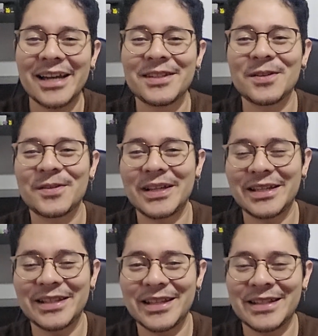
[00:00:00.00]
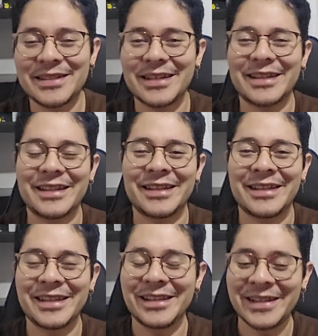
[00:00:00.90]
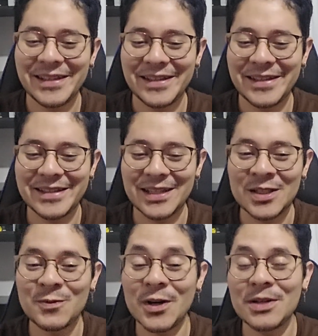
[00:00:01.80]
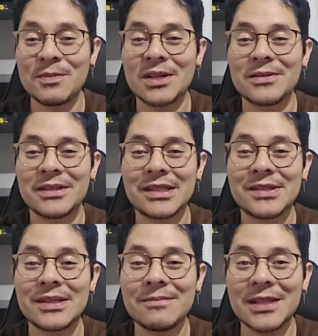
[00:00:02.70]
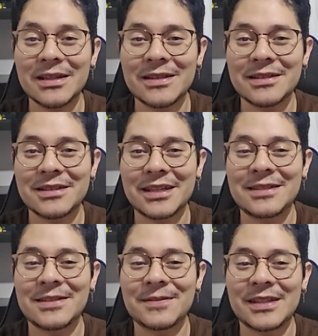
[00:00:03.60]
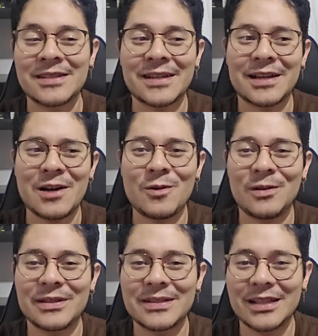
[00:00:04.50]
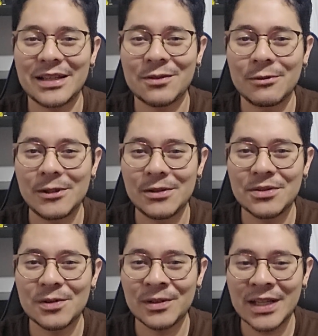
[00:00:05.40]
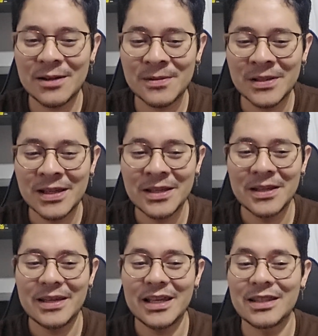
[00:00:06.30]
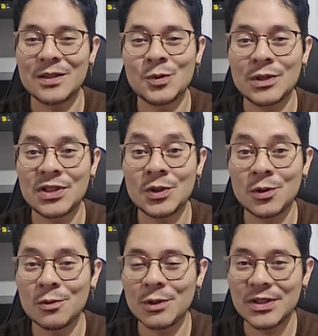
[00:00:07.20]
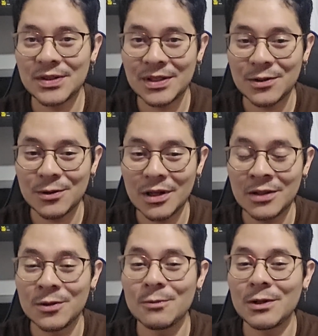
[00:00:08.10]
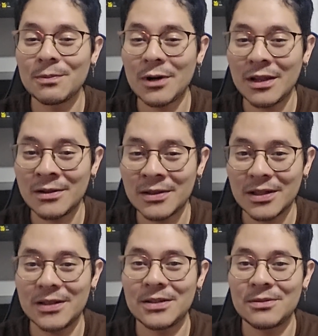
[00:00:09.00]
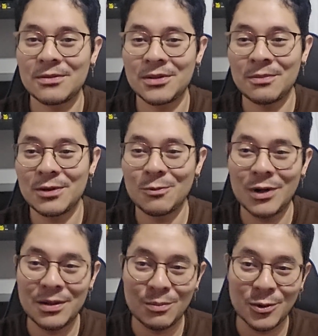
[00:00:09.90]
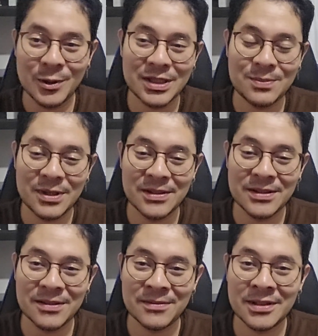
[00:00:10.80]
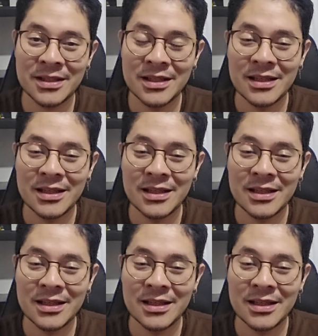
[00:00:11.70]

I know, right? It's funny because the Steam Deck it's like, how old is it? Like 3 years old now, and the Switch 2, which is a newer product, is number one more expensive.